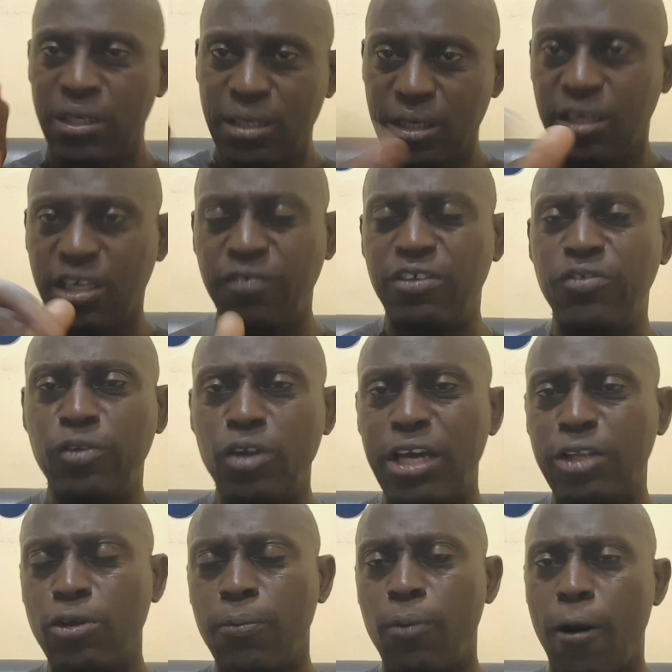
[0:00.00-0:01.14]
Give this video a
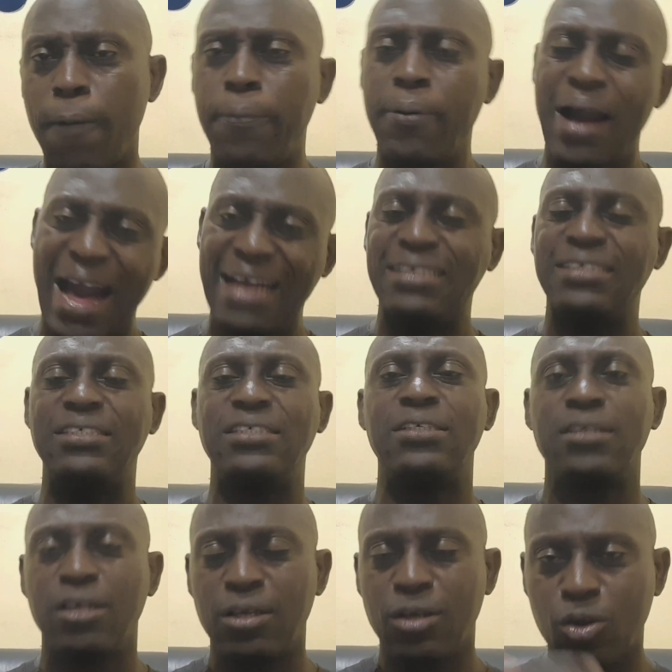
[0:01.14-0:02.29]
thumb up and
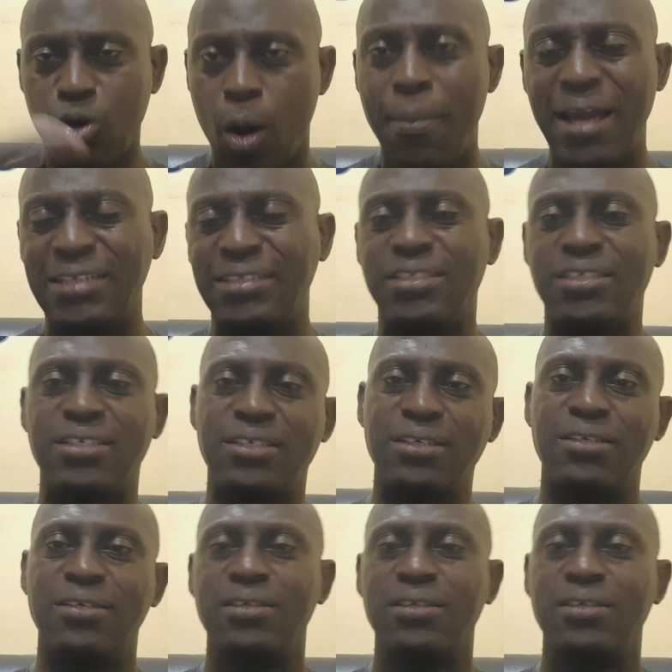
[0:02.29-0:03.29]
comment.